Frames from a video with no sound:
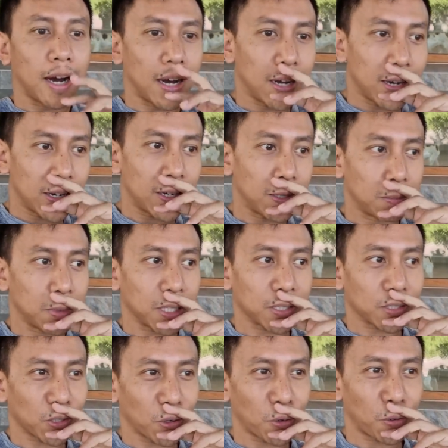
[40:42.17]
Um,
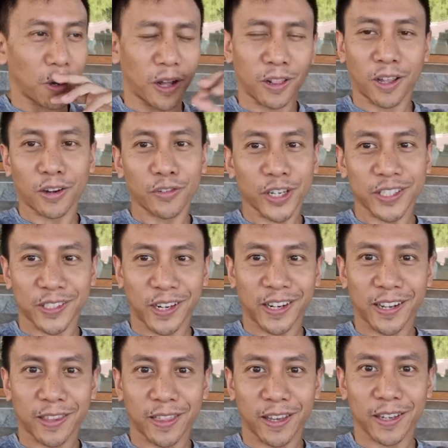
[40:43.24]
so a lot of
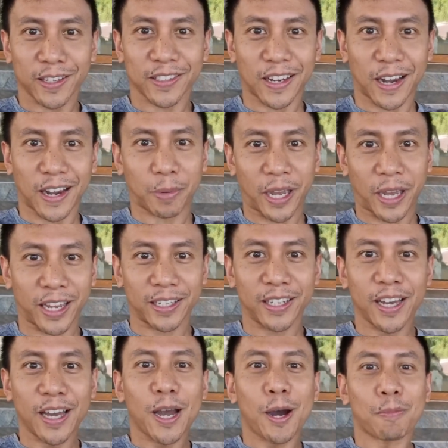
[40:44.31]
exciting things up ahead.
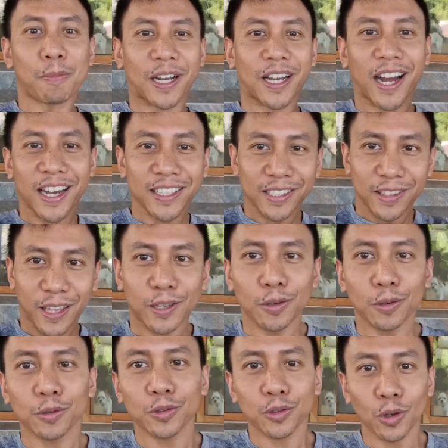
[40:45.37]
But guys,
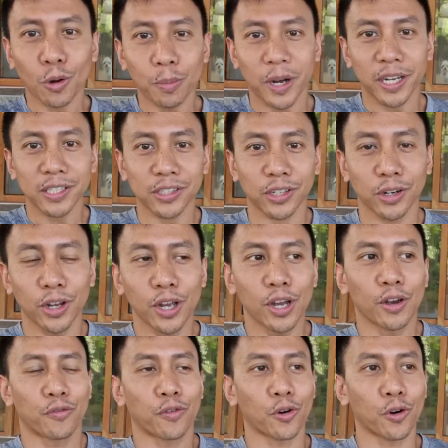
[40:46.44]
thank you so much
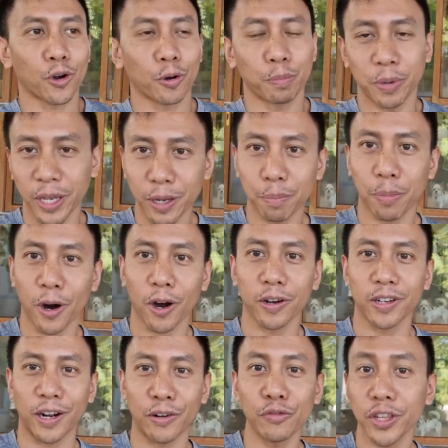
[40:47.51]
for being
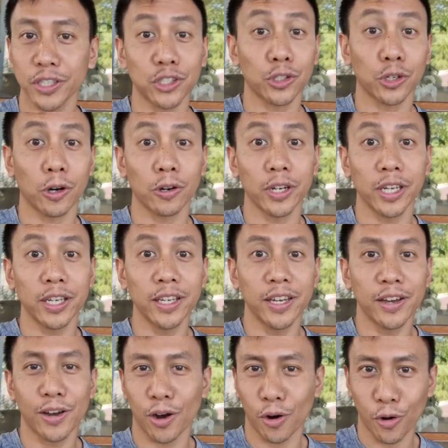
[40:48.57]
part of this journey
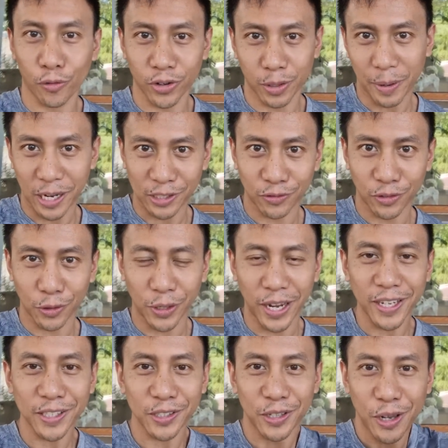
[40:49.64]
over the past few
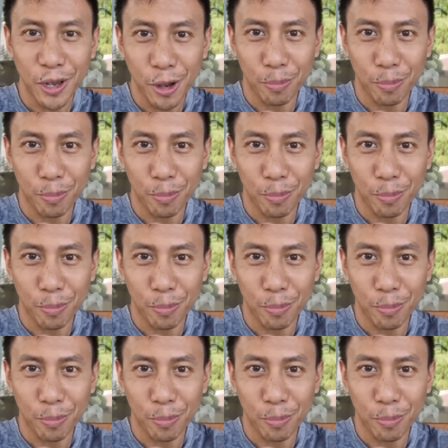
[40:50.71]
days.